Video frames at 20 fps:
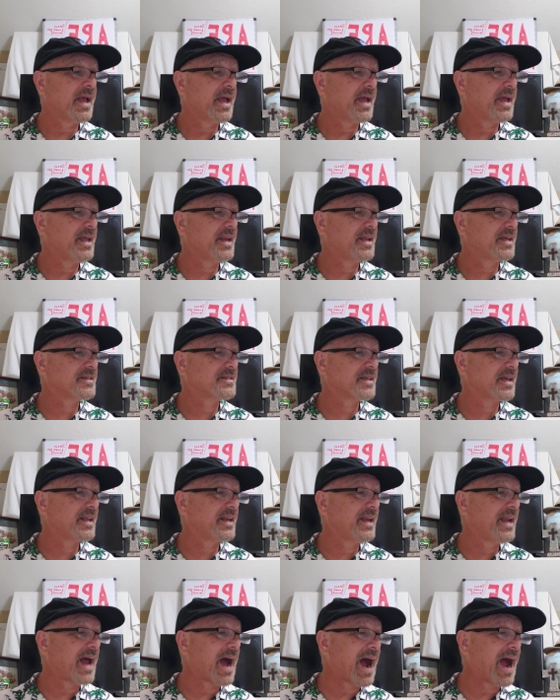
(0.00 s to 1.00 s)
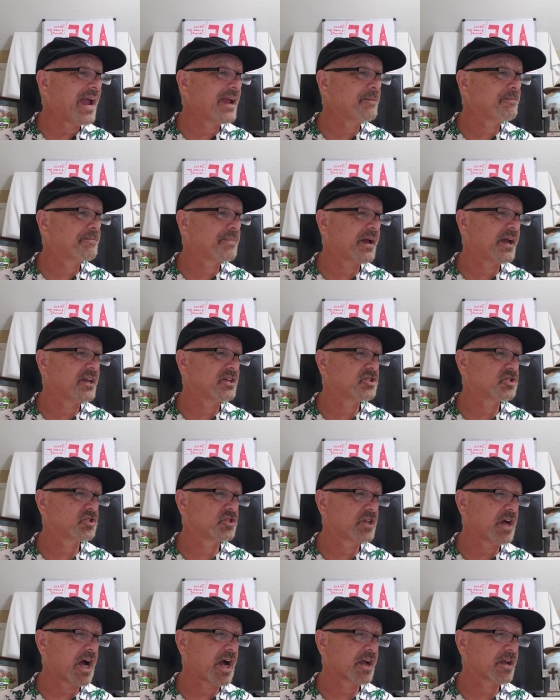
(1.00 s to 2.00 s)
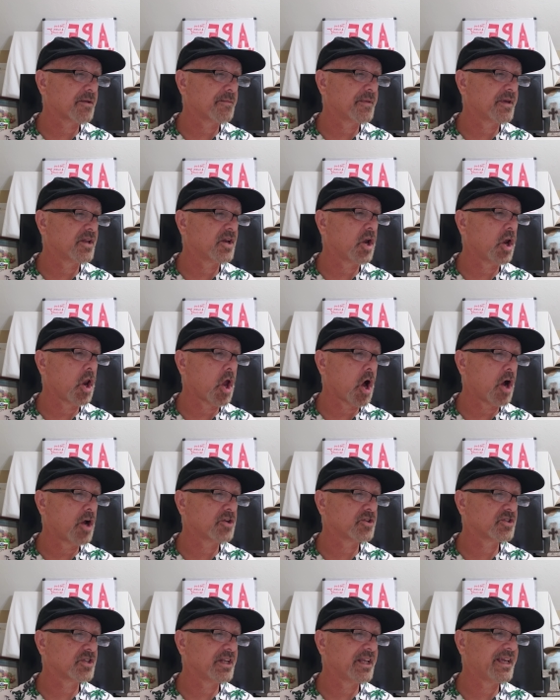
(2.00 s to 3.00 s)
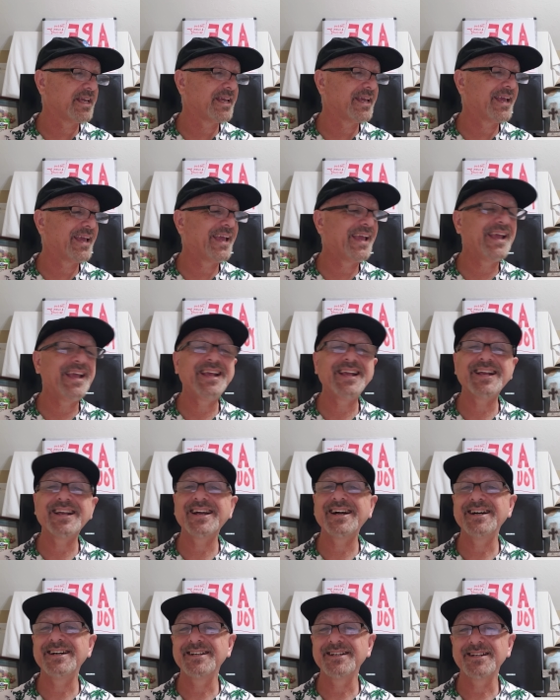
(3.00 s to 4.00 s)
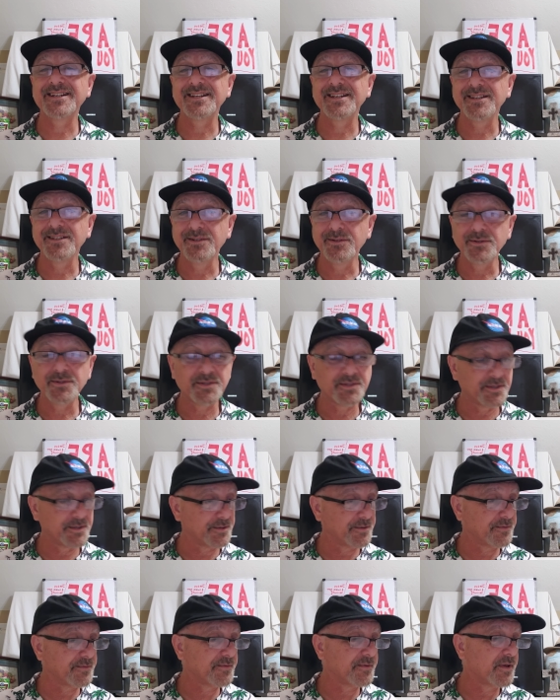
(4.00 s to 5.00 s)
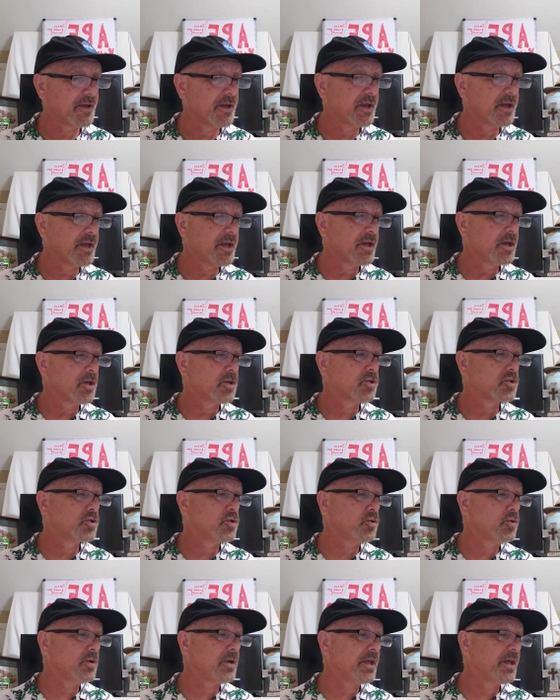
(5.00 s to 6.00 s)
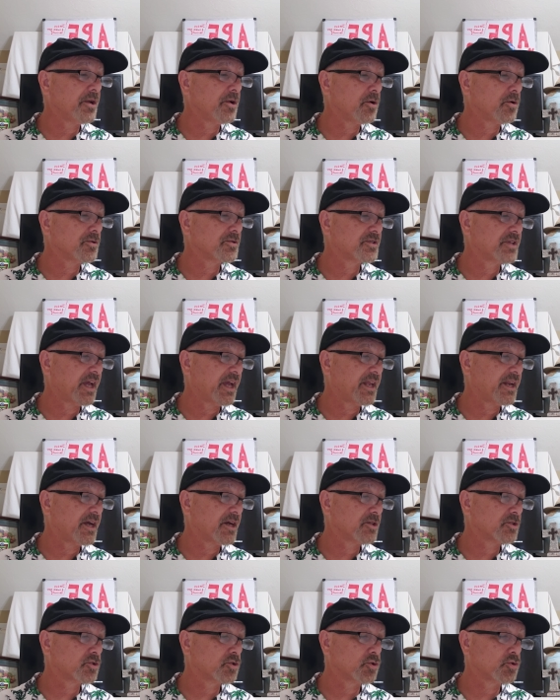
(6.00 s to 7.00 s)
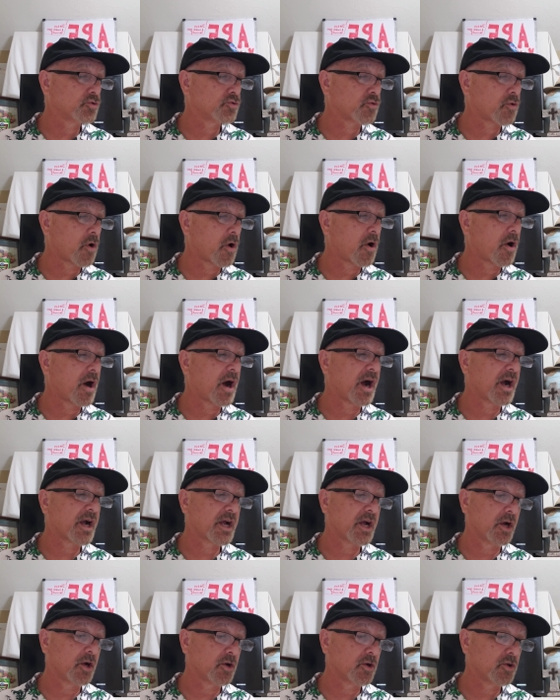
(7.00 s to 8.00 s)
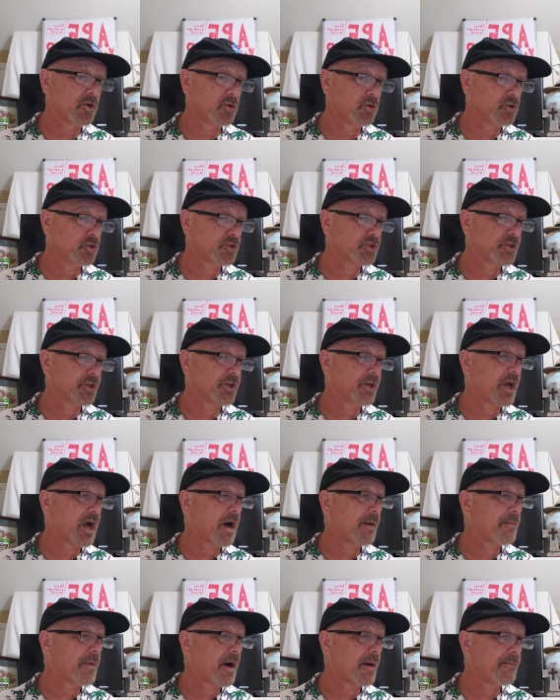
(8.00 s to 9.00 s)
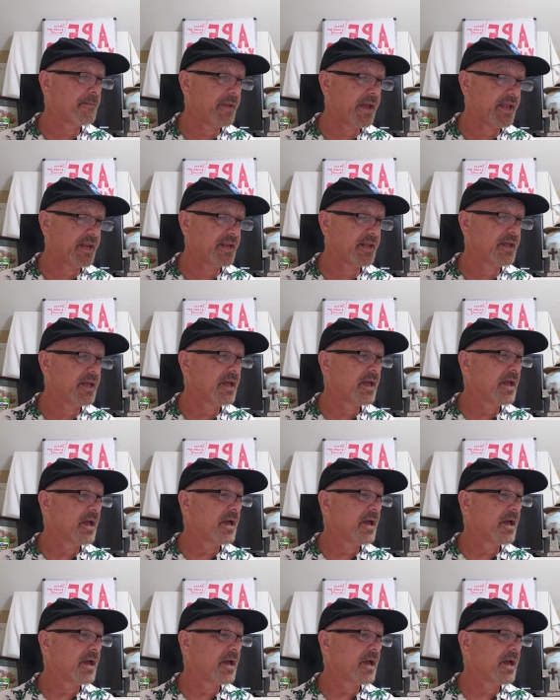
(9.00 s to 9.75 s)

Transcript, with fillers: It is a nine page document, largely inconclusive, too little data to draw a conclusion about many,